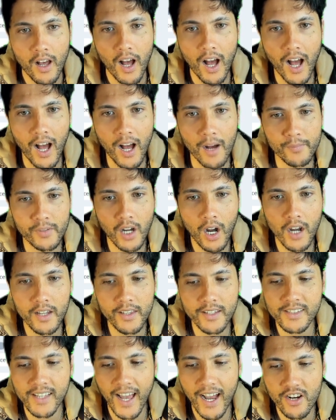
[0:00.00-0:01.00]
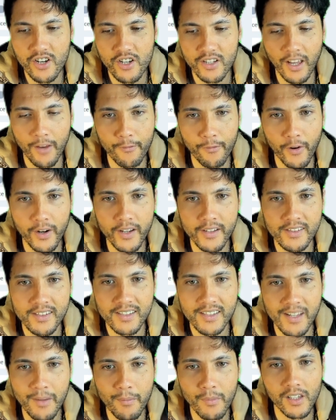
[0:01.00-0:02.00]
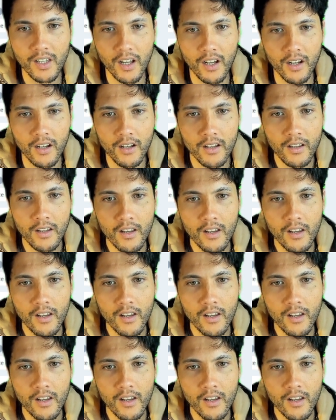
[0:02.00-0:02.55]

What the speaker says: Cardless cash is a very similar